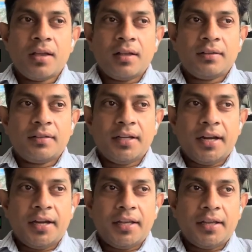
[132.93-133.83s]

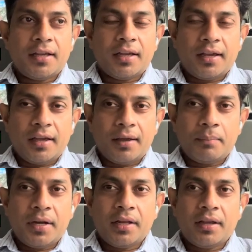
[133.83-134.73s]

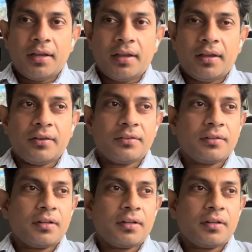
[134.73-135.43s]
CKD-MBD is